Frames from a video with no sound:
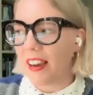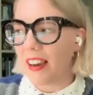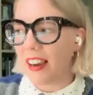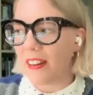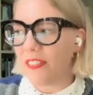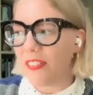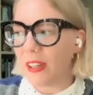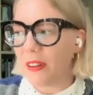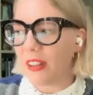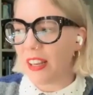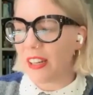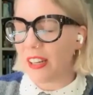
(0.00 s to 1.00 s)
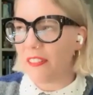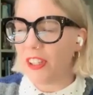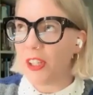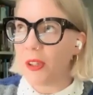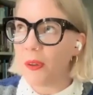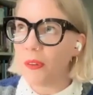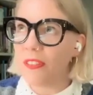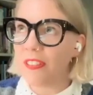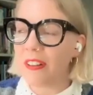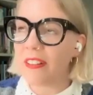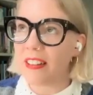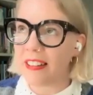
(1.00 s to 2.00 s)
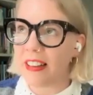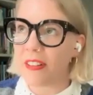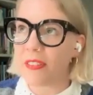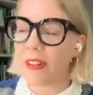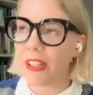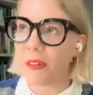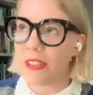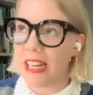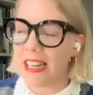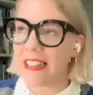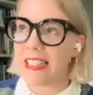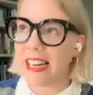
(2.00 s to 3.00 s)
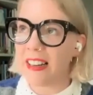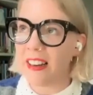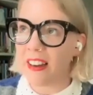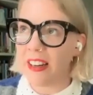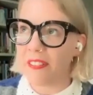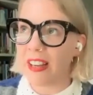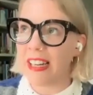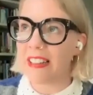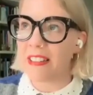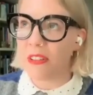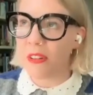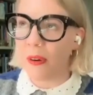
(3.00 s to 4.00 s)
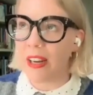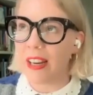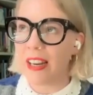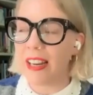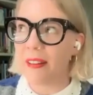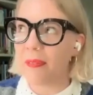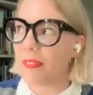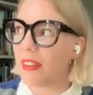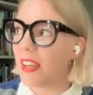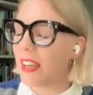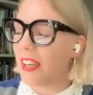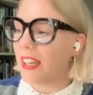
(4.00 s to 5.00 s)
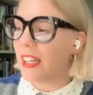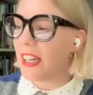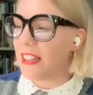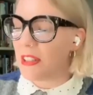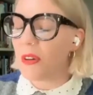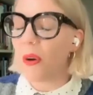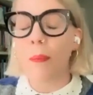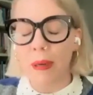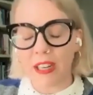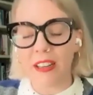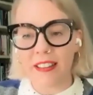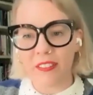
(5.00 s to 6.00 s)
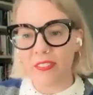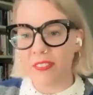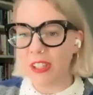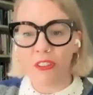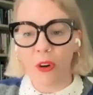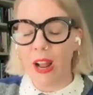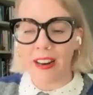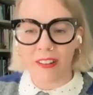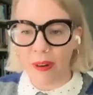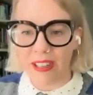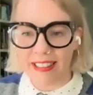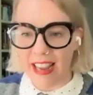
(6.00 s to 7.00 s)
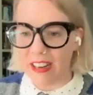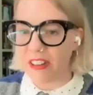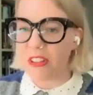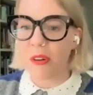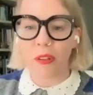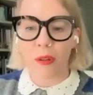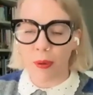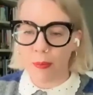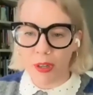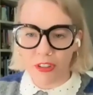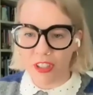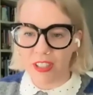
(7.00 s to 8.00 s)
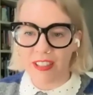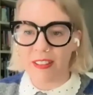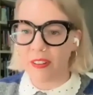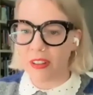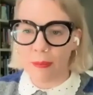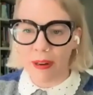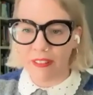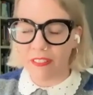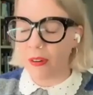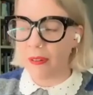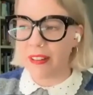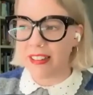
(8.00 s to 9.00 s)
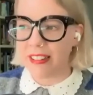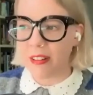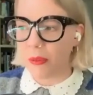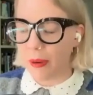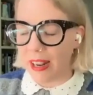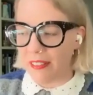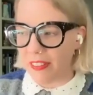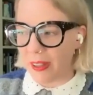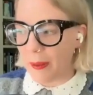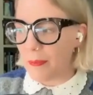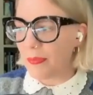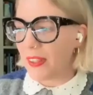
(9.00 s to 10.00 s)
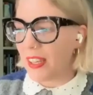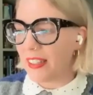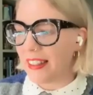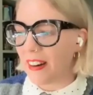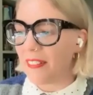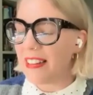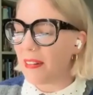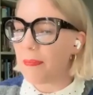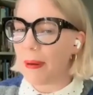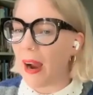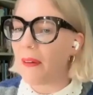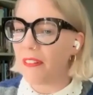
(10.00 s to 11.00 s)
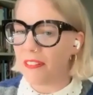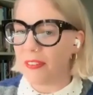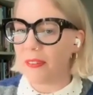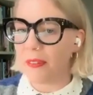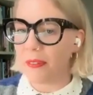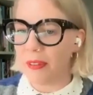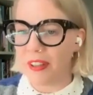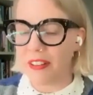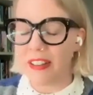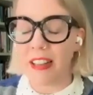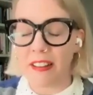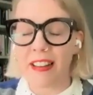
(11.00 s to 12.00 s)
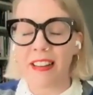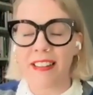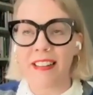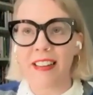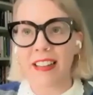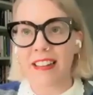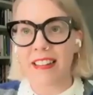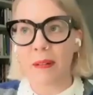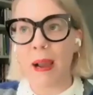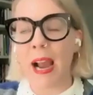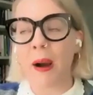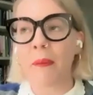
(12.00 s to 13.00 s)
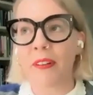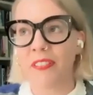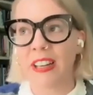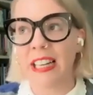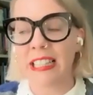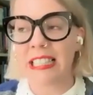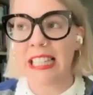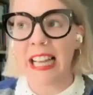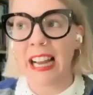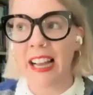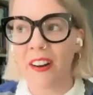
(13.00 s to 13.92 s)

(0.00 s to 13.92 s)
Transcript: I feel like if you feel successful in your day-to-day life, and it's not because of you've got X, Y, and Z, it's not the promotion, it's not the amount of followers, it's not whatever, there is a powerfulness, there's an empowered feeling to that.